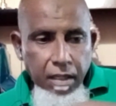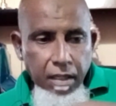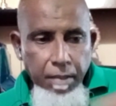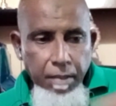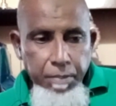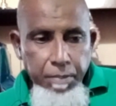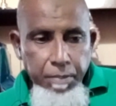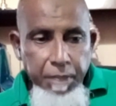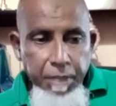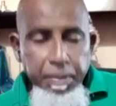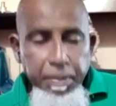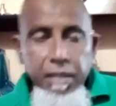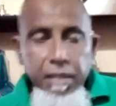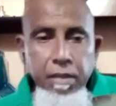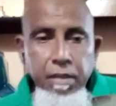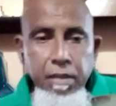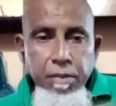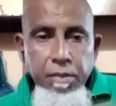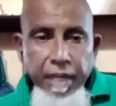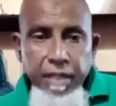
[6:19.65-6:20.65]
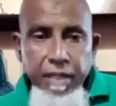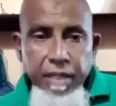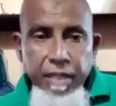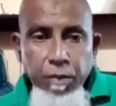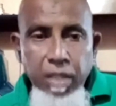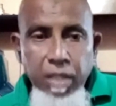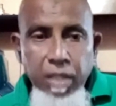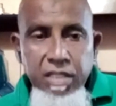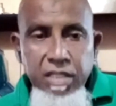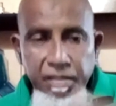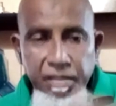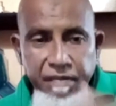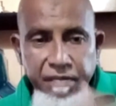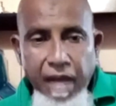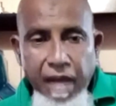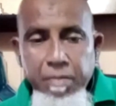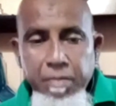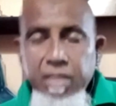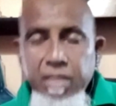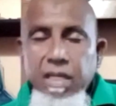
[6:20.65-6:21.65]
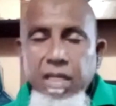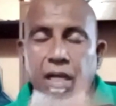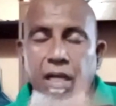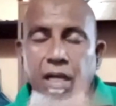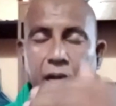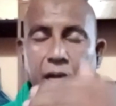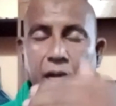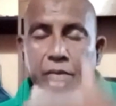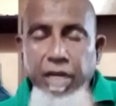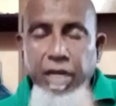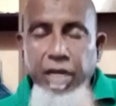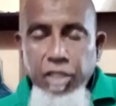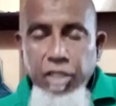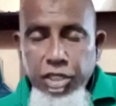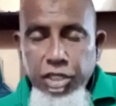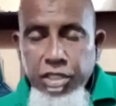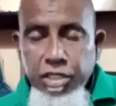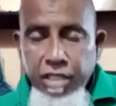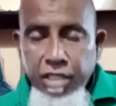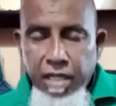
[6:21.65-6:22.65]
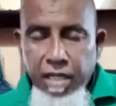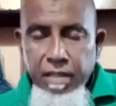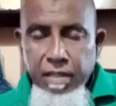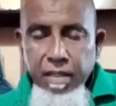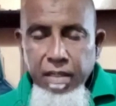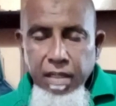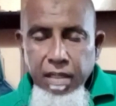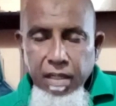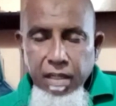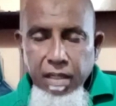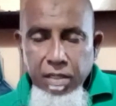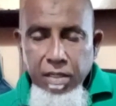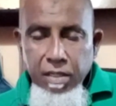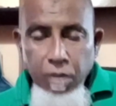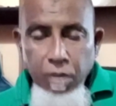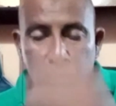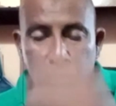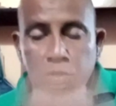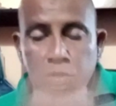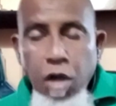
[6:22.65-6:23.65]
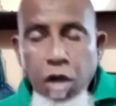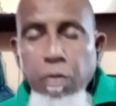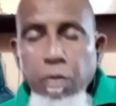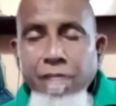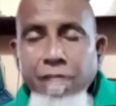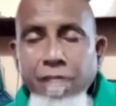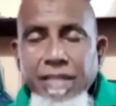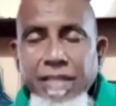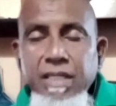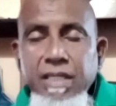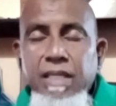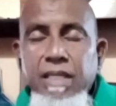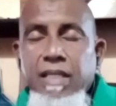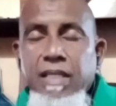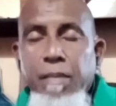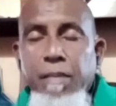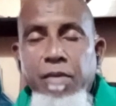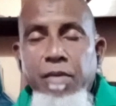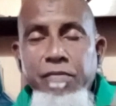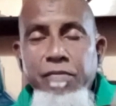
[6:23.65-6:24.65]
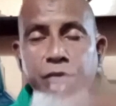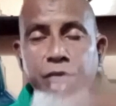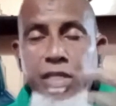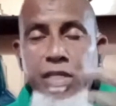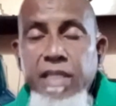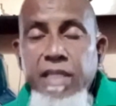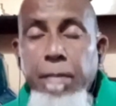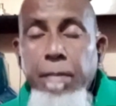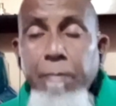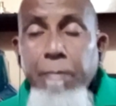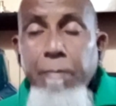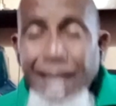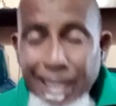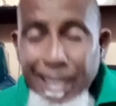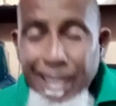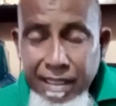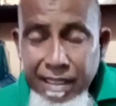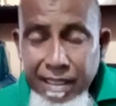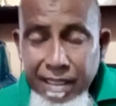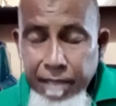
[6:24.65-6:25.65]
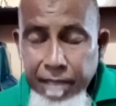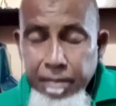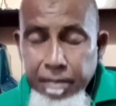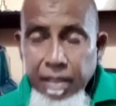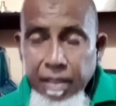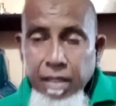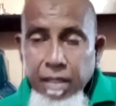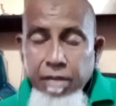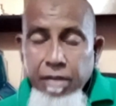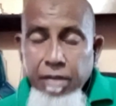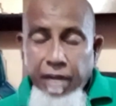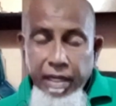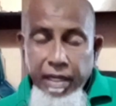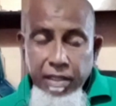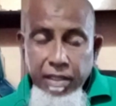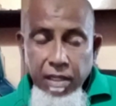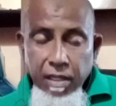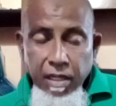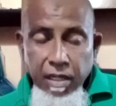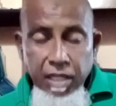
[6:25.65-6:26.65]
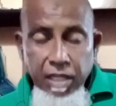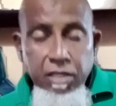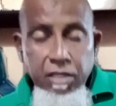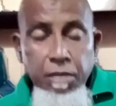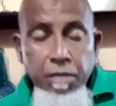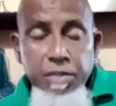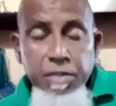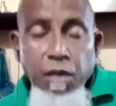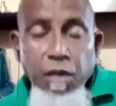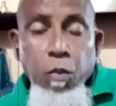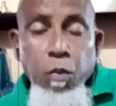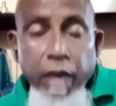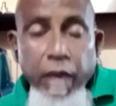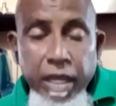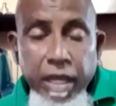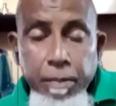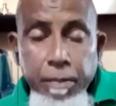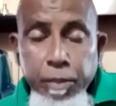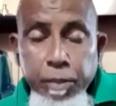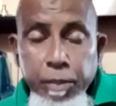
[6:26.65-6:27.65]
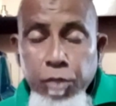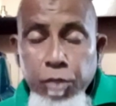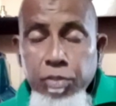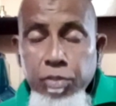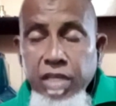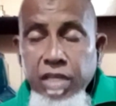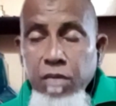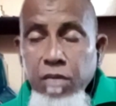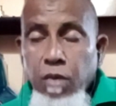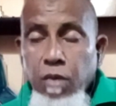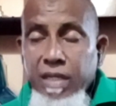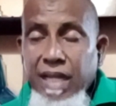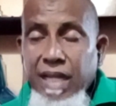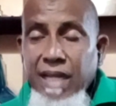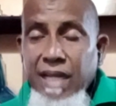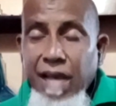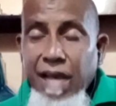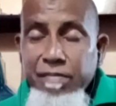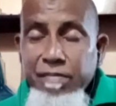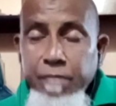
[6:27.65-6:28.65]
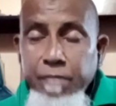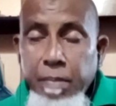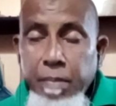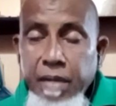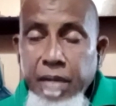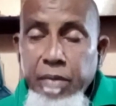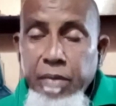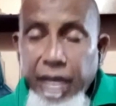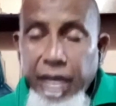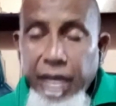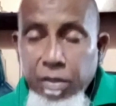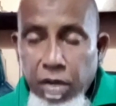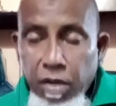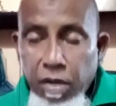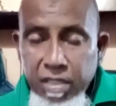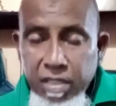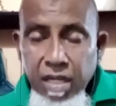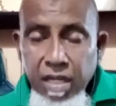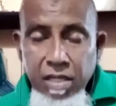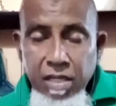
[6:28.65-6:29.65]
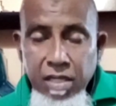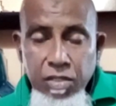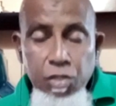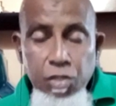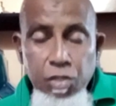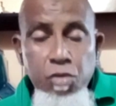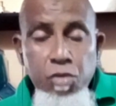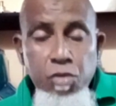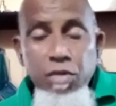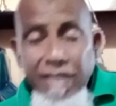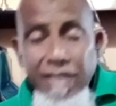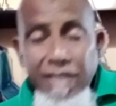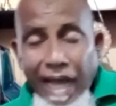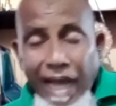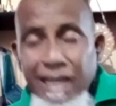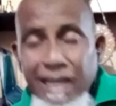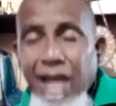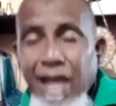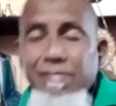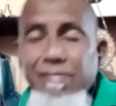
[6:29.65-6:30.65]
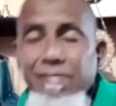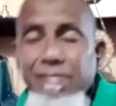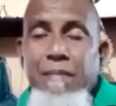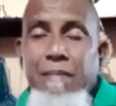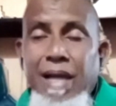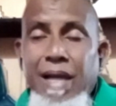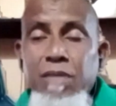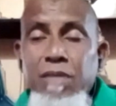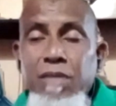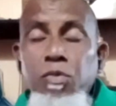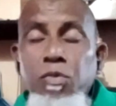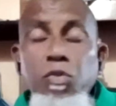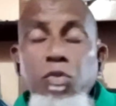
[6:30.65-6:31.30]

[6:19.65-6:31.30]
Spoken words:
people, once the farmers are registered, now you now have a system of traceability, right? In terms of where you're producing what and have proper record. So you can have a man who